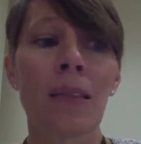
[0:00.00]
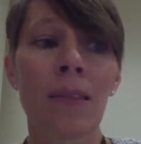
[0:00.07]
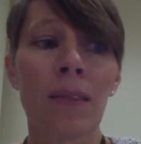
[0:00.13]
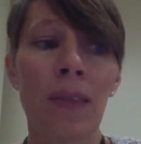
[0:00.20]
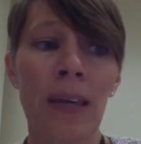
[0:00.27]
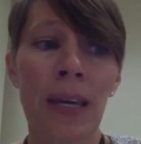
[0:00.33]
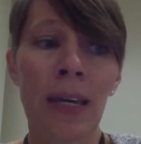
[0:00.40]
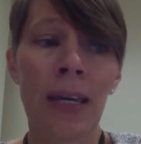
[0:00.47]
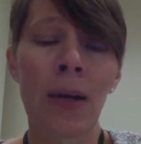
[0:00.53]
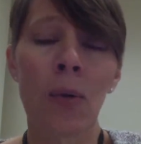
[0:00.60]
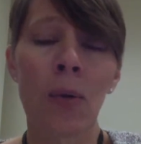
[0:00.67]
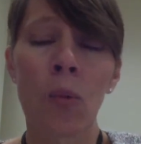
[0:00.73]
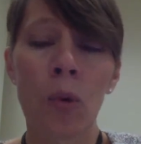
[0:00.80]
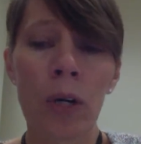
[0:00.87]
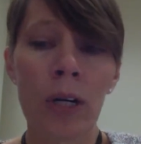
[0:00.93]
The
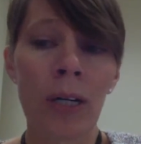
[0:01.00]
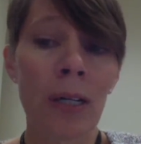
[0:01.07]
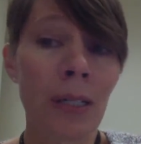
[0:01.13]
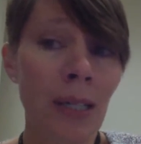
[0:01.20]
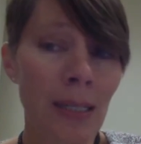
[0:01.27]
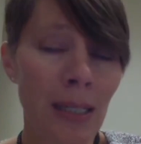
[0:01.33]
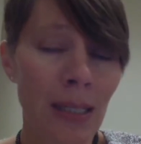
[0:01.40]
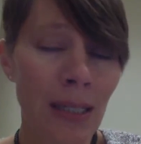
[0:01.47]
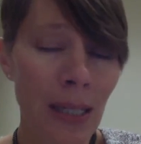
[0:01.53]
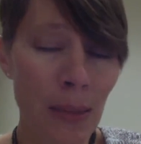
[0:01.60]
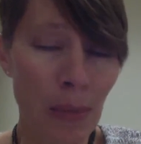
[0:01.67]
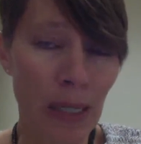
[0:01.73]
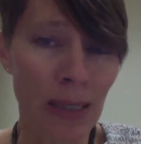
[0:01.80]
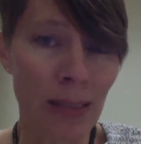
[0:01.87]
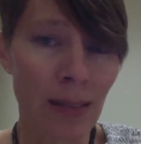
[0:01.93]
word
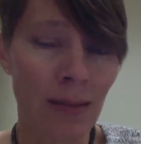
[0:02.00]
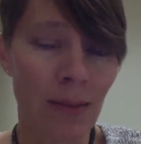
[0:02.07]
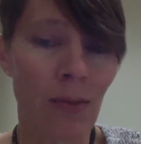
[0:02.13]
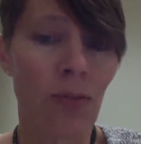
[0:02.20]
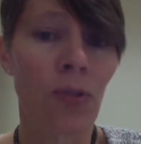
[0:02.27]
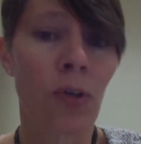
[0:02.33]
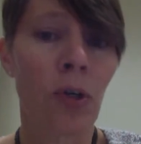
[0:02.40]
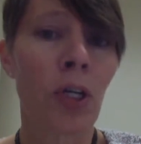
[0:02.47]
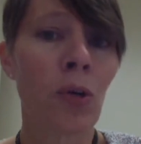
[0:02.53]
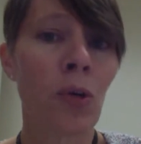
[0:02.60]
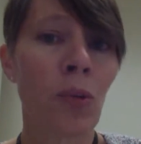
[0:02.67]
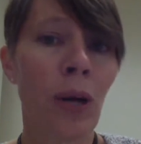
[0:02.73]
limit for your